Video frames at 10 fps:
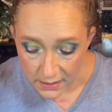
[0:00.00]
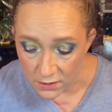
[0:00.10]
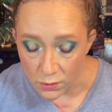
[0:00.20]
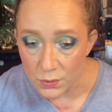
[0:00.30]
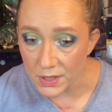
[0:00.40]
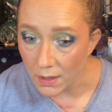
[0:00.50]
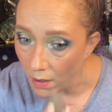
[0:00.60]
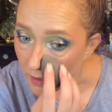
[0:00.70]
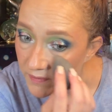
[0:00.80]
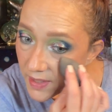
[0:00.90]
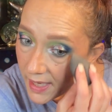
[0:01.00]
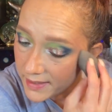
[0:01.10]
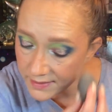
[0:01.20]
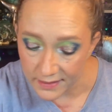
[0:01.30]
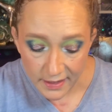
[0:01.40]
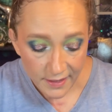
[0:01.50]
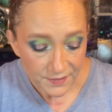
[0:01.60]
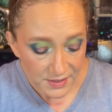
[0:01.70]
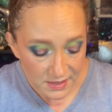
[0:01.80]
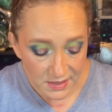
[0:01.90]
using all of that, and
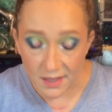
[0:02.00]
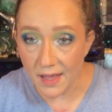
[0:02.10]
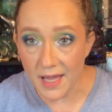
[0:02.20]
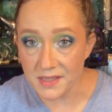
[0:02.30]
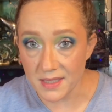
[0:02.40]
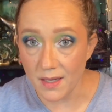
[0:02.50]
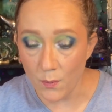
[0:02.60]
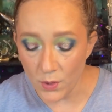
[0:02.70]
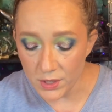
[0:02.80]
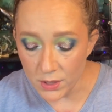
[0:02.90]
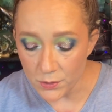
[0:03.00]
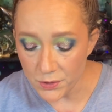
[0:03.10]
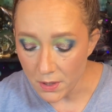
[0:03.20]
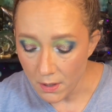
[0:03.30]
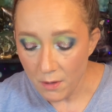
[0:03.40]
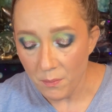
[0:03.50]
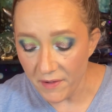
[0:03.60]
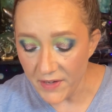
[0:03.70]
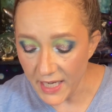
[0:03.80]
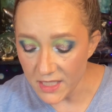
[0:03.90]
this is the last thing I want to use
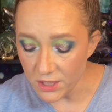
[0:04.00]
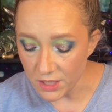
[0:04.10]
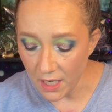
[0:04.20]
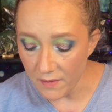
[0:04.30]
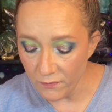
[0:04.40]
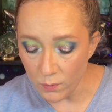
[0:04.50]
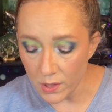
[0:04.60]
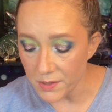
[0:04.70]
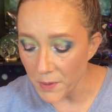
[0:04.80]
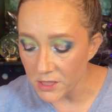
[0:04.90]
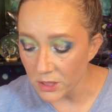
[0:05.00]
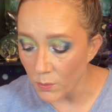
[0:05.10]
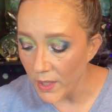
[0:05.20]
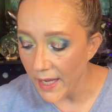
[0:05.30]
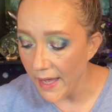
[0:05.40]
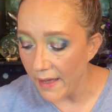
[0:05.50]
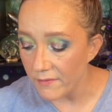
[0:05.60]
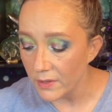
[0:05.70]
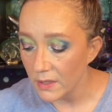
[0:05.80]
my vacation time for, especially when I have